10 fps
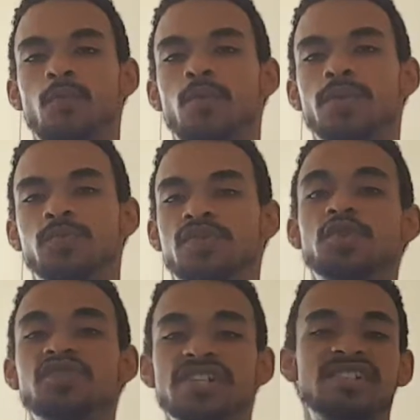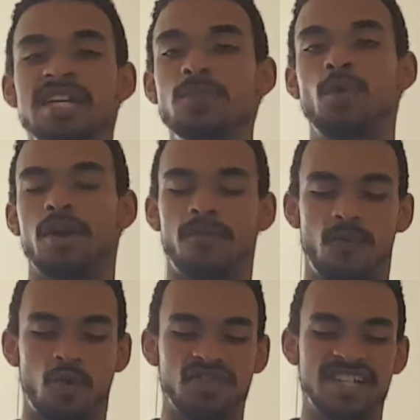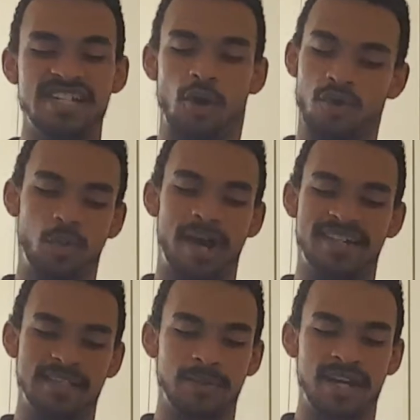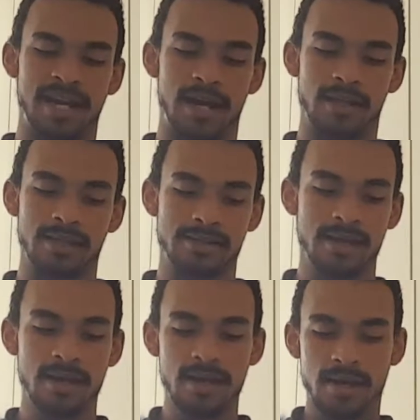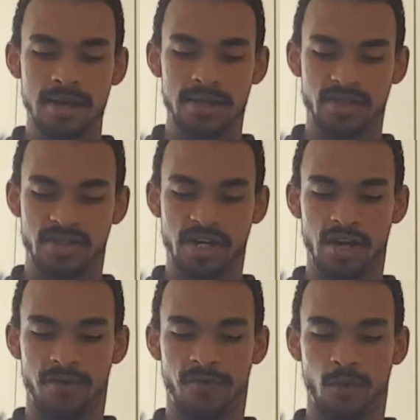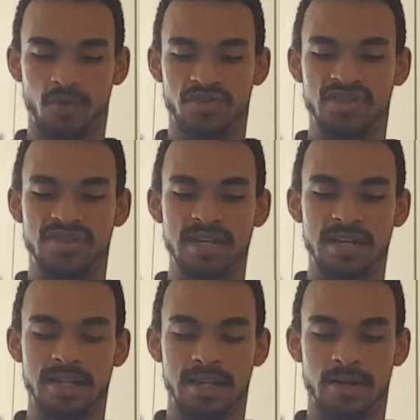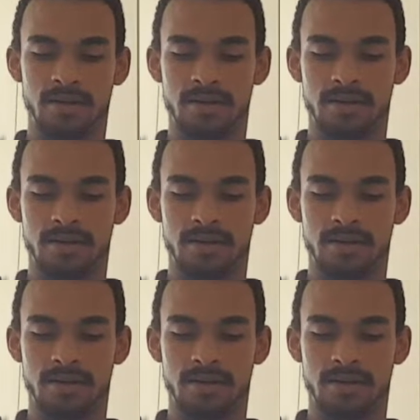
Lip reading: with using teamwork, of course. That's the only way I see them getting out of this. There's Zeref, of course, just sitting there,